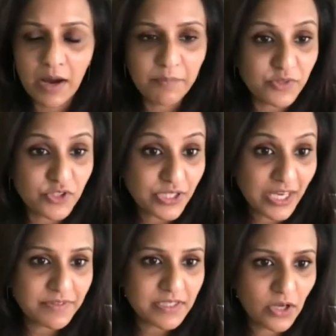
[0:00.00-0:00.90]
which gave
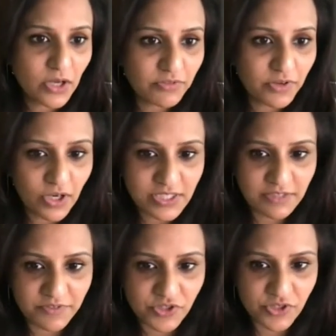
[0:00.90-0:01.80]
us a lot of cost
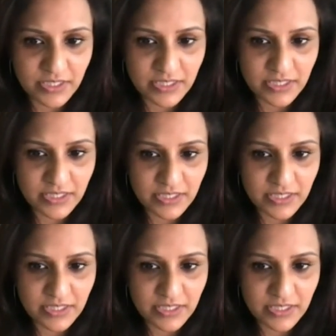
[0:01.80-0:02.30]
efficiencies.